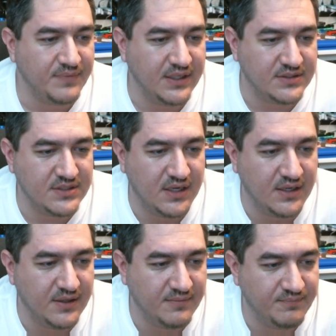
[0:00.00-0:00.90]
it's
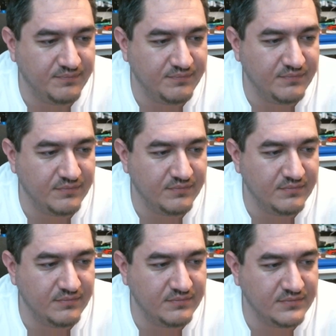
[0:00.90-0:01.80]

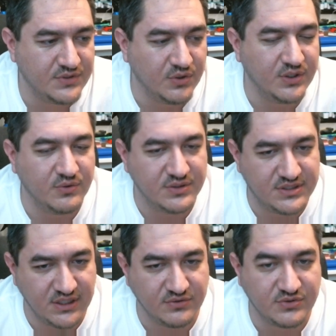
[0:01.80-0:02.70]
only doing
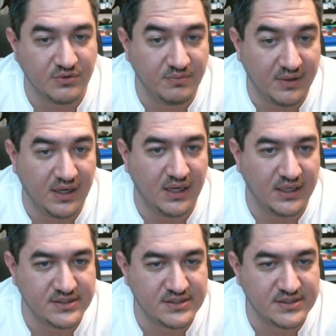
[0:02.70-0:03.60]
single screw, but
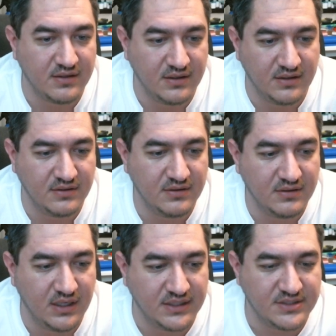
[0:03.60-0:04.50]
it's
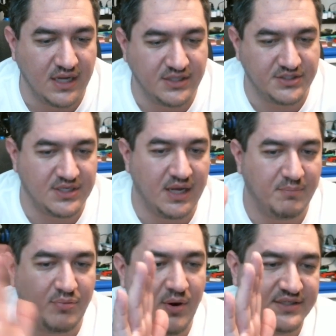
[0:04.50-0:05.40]
not just
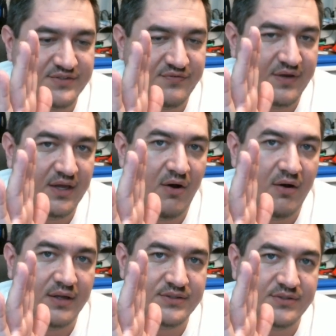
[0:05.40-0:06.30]
like press fit
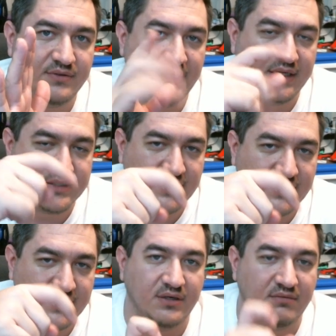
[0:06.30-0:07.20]
onto it, it's
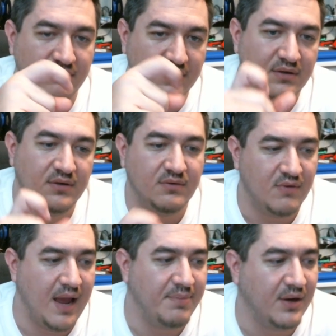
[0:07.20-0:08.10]
actually
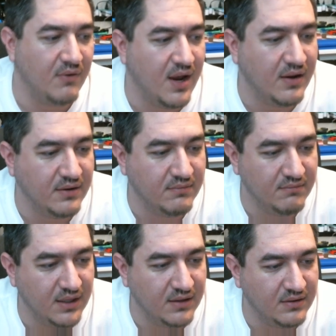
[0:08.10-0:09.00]
wrapping
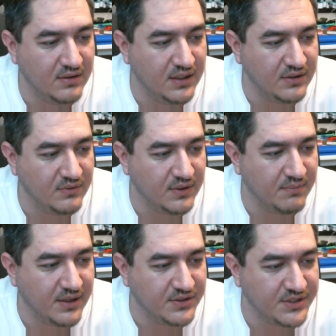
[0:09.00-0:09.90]
around and doing a
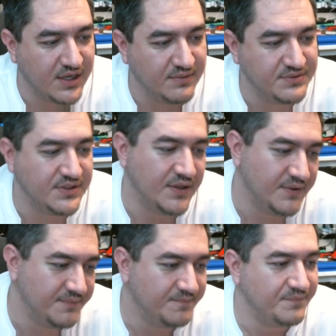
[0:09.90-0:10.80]
better job.
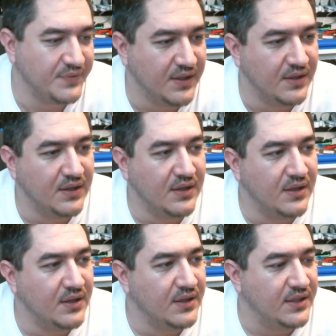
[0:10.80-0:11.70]
So
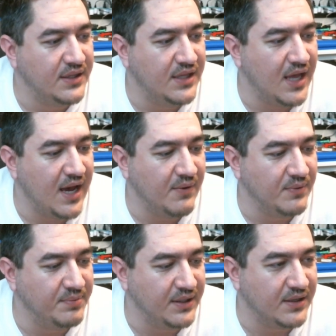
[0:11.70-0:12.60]
that
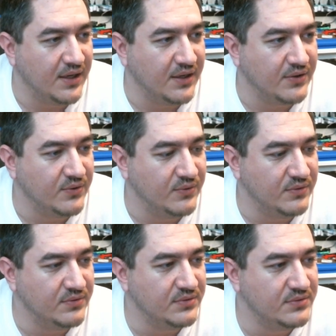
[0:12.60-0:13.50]
will be kind of
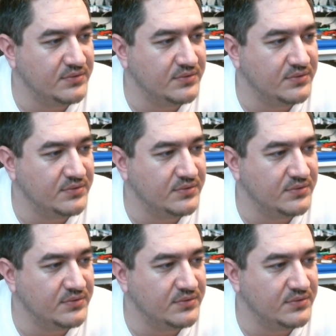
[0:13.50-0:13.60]
cool.